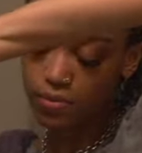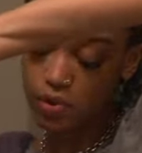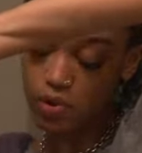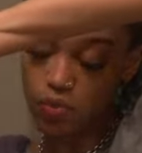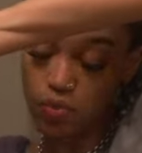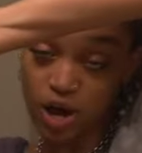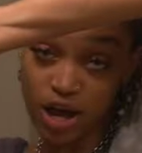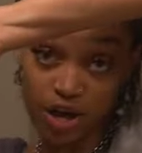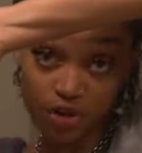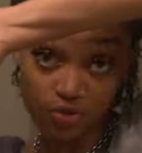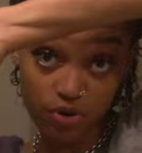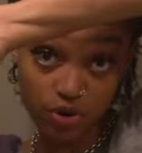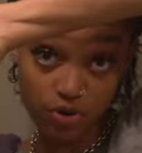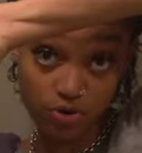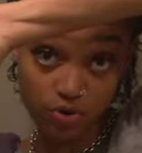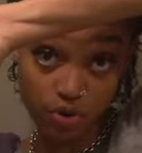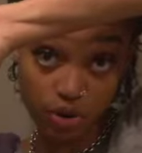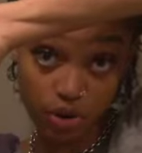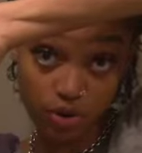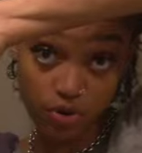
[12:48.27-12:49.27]
wild growth
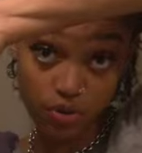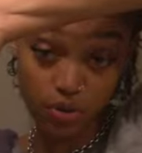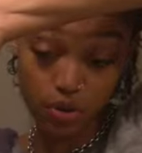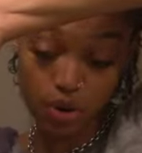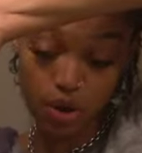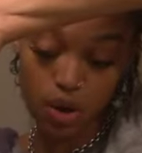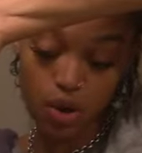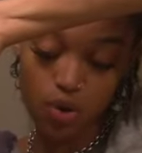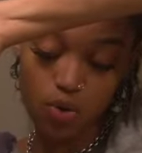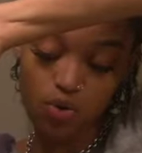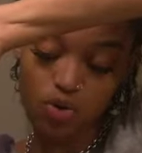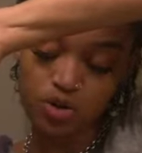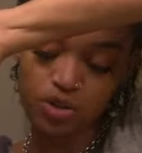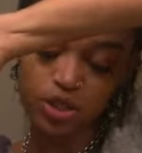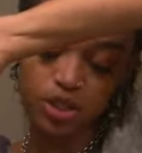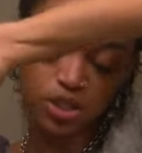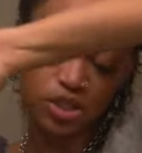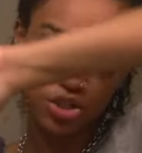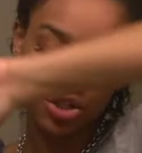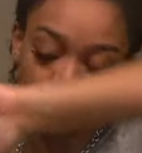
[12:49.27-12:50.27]
oil, or
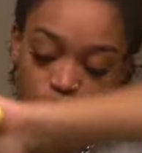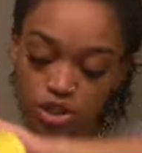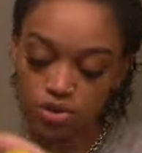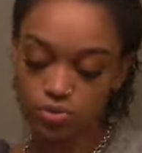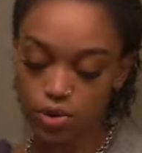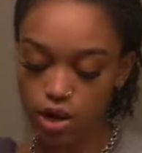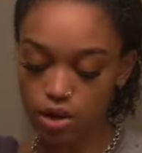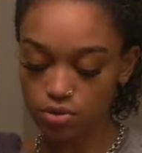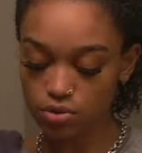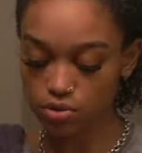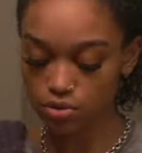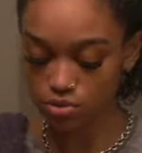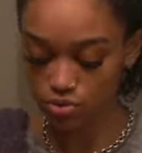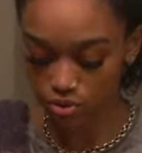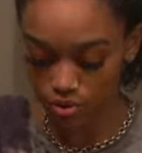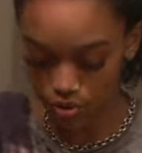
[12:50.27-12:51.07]
this is just wild growth